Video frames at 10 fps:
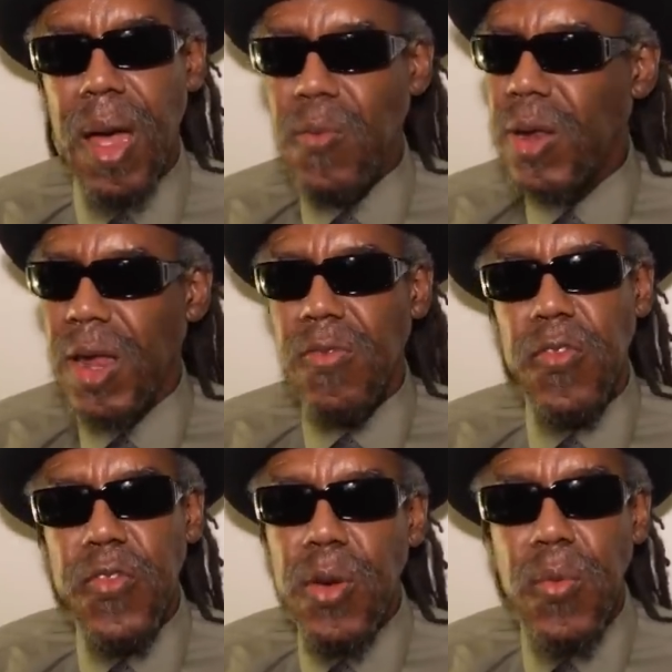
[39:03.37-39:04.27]
I wouldn't give a
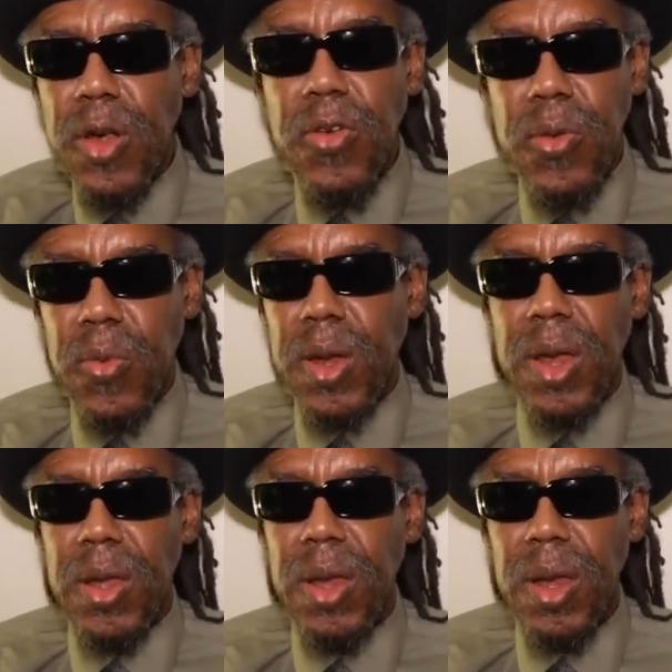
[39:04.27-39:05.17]
fuck what you
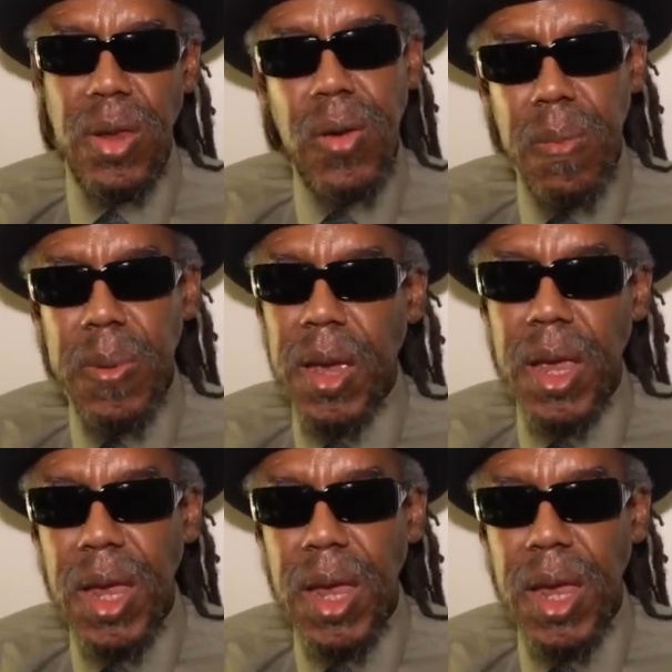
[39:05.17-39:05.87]
wear. You could be a